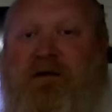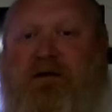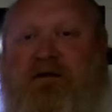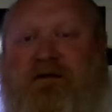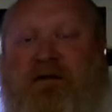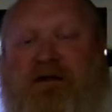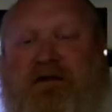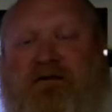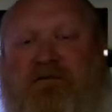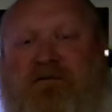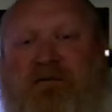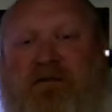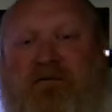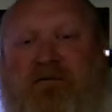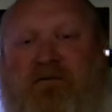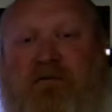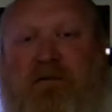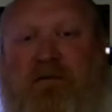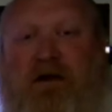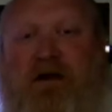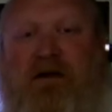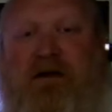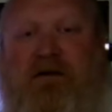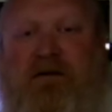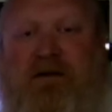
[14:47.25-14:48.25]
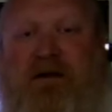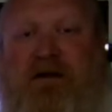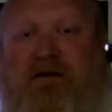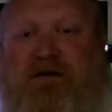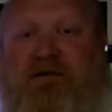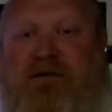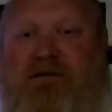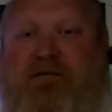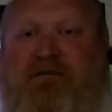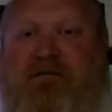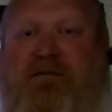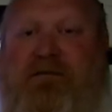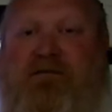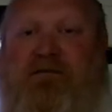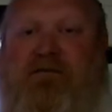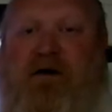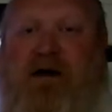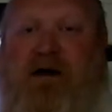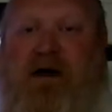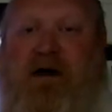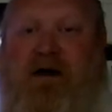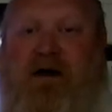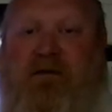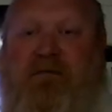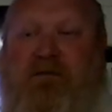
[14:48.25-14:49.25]
Thanks for everybody that has
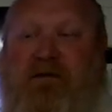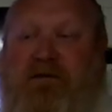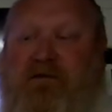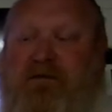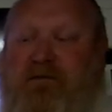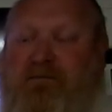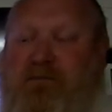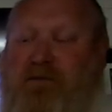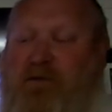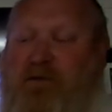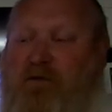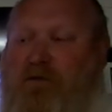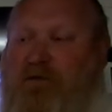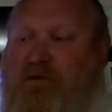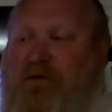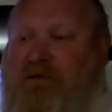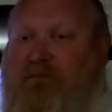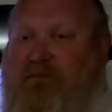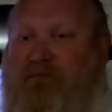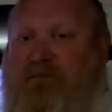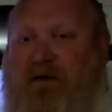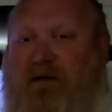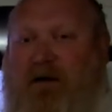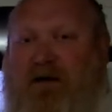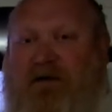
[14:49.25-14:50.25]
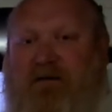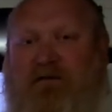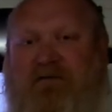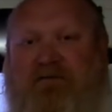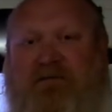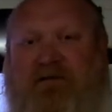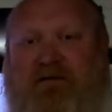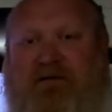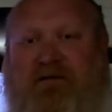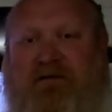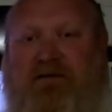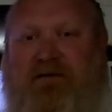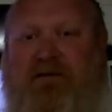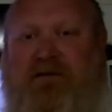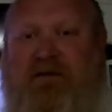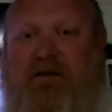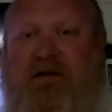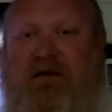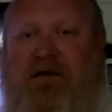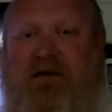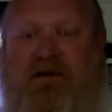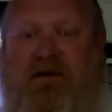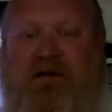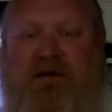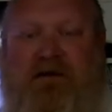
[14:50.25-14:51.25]
subscribed and supports and follows us.
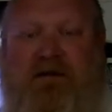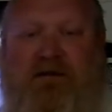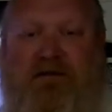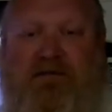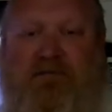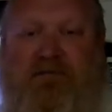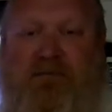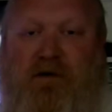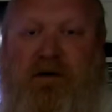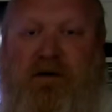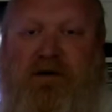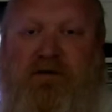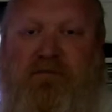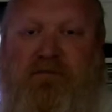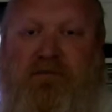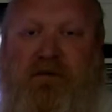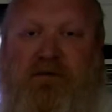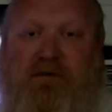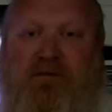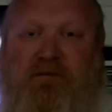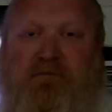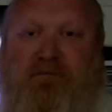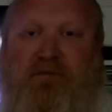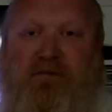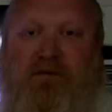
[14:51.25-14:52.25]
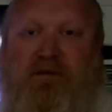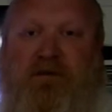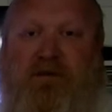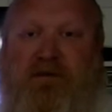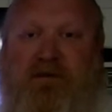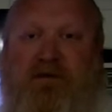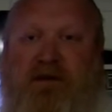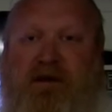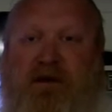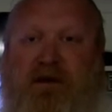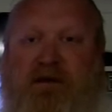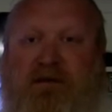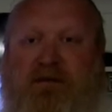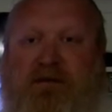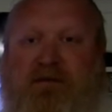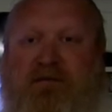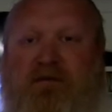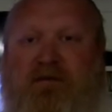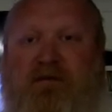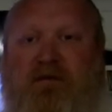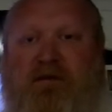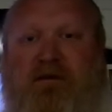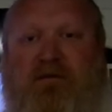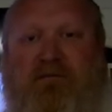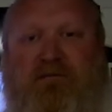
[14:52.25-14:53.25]
It is much, much
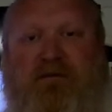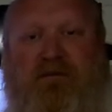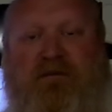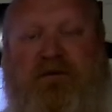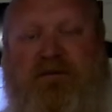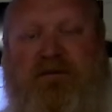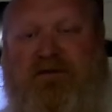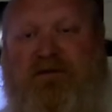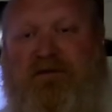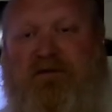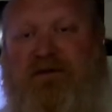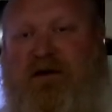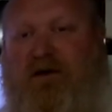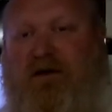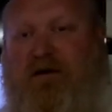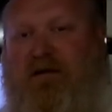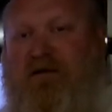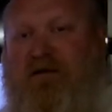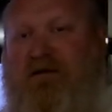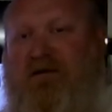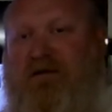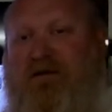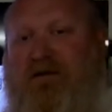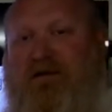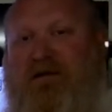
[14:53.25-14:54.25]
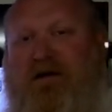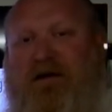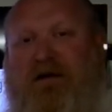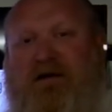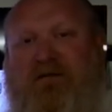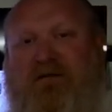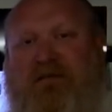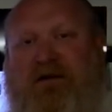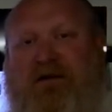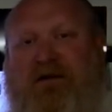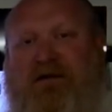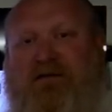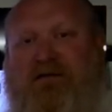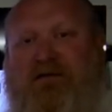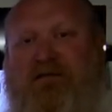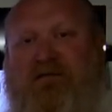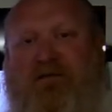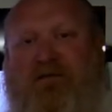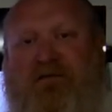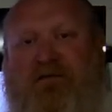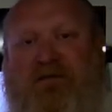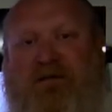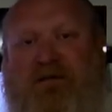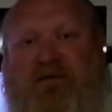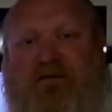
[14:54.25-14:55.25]
appreciated. Please share and comment
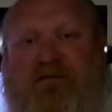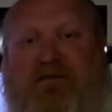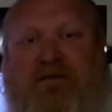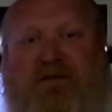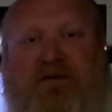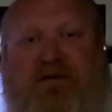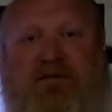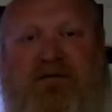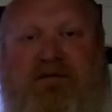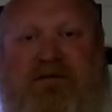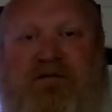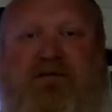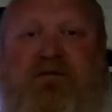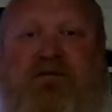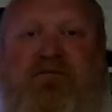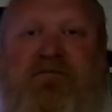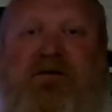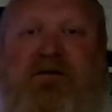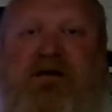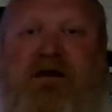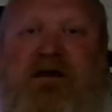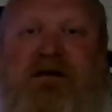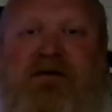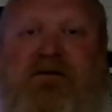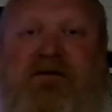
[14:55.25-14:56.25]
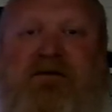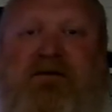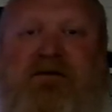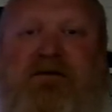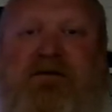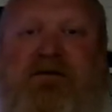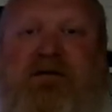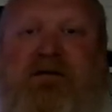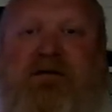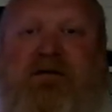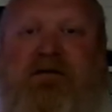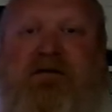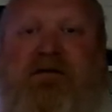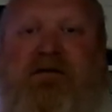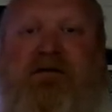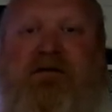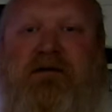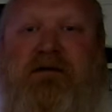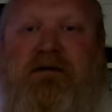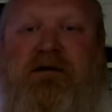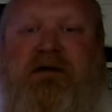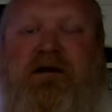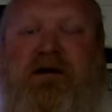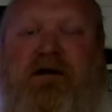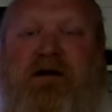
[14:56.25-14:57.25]
on other things that you would like to see.
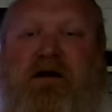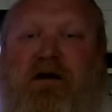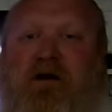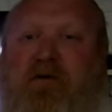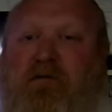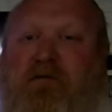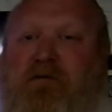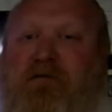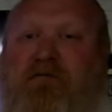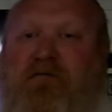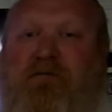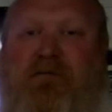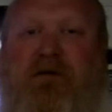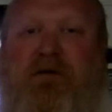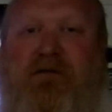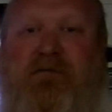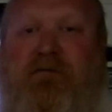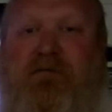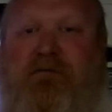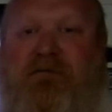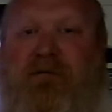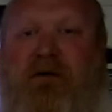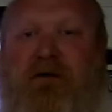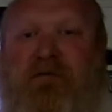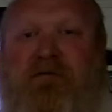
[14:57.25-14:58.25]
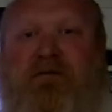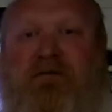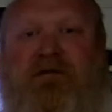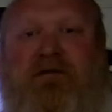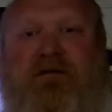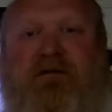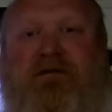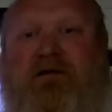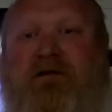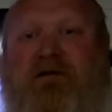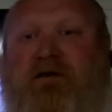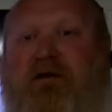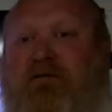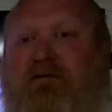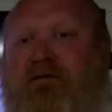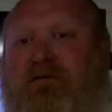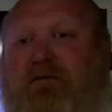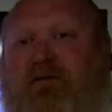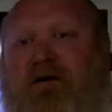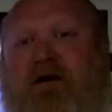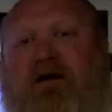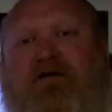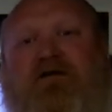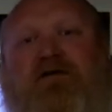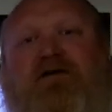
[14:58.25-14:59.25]
And always remember, folks, if you're
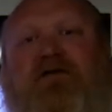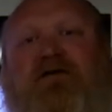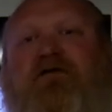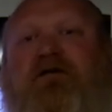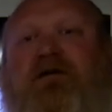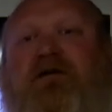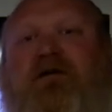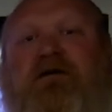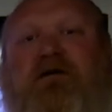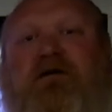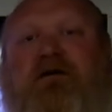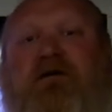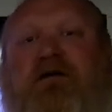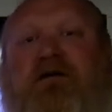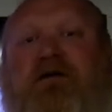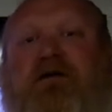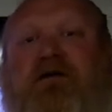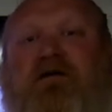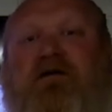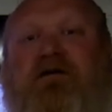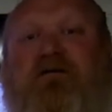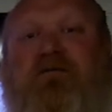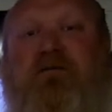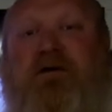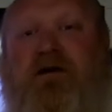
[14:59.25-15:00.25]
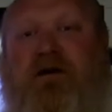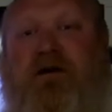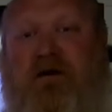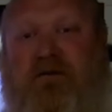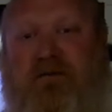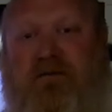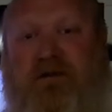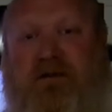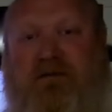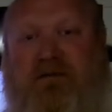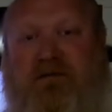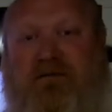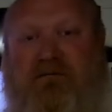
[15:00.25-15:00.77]
not shooting, you're reloading.